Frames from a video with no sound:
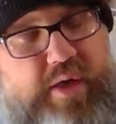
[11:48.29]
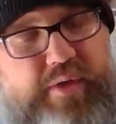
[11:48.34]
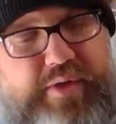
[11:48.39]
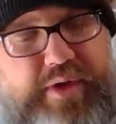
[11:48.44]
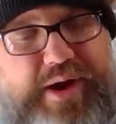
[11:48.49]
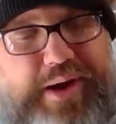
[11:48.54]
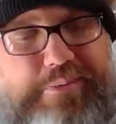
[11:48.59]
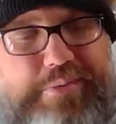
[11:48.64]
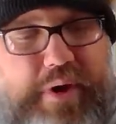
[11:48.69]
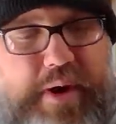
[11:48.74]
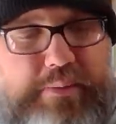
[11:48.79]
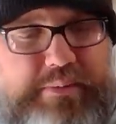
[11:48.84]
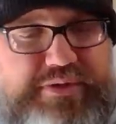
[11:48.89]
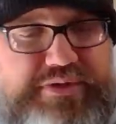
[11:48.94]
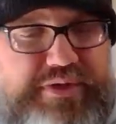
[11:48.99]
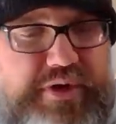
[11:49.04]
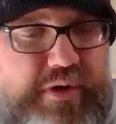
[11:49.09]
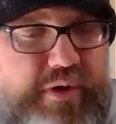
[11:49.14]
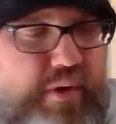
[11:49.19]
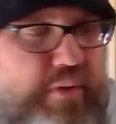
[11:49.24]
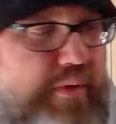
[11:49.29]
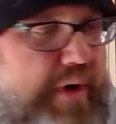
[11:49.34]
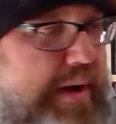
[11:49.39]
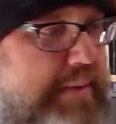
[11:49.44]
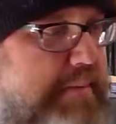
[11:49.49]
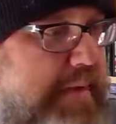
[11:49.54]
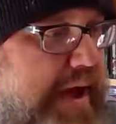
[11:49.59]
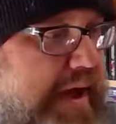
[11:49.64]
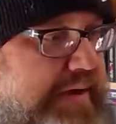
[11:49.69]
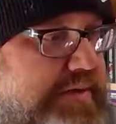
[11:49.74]
Then I'll probably circle
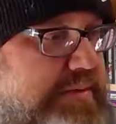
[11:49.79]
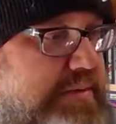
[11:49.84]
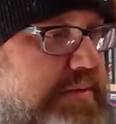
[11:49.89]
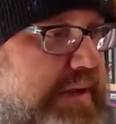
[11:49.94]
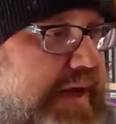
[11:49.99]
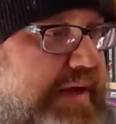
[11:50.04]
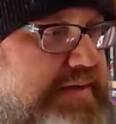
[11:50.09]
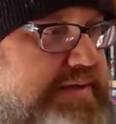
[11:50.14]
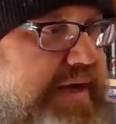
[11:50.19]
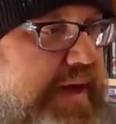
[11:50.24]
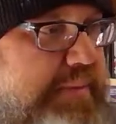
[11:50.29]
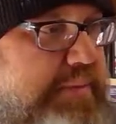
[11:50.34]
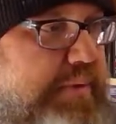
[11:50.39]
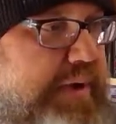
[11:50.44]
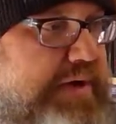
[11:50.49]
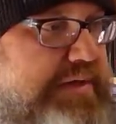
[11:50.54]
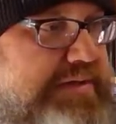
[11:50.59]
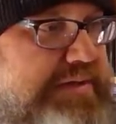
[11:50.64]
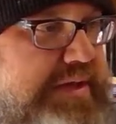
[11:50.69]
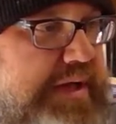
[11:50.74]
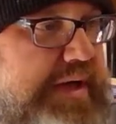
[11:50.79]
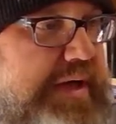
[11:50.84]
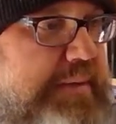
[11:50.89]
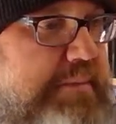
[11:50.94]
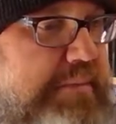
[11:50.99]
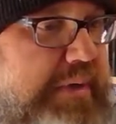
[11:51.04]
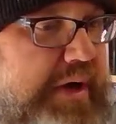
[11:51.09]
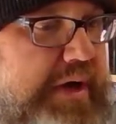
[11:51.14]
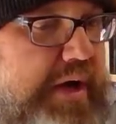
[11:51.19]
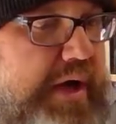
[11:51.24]
right back to Blacktop
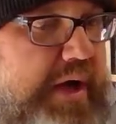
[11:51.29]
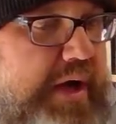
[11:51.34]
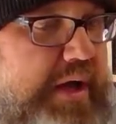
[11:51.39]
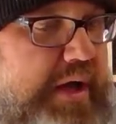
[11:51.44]
Wasteland. But